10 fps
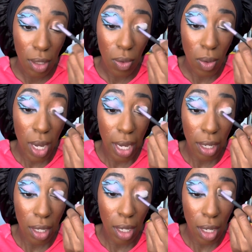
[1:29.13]
whack it
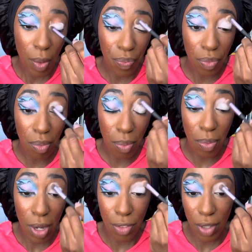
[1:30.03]
on,
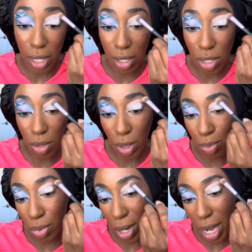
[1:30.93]
buff it into the
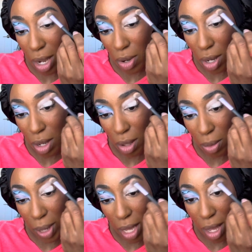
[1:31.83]
brow all the
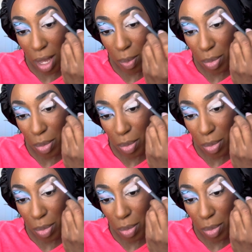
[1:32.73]
way up.